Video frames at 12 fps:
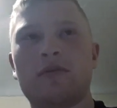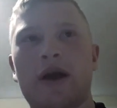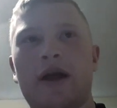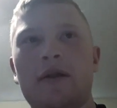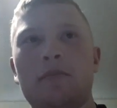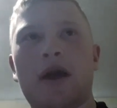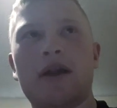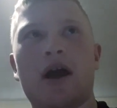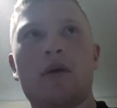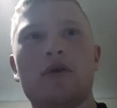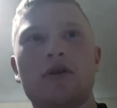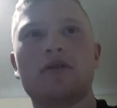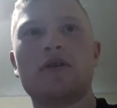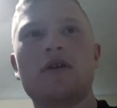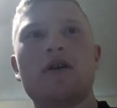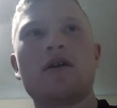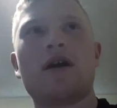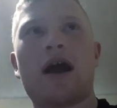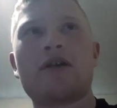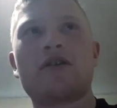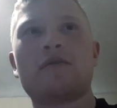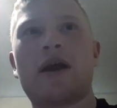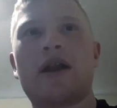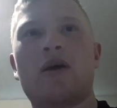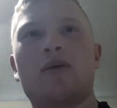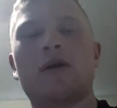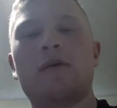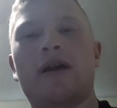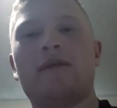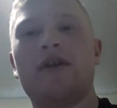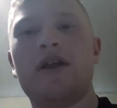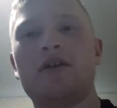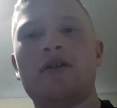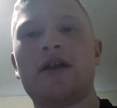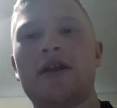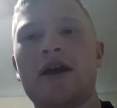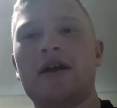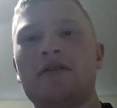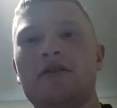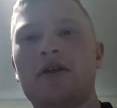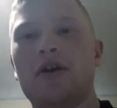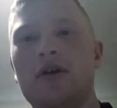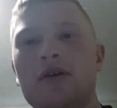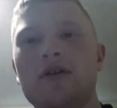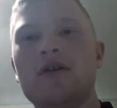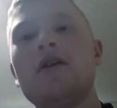Might might not want to I just might not want to make a video that day, so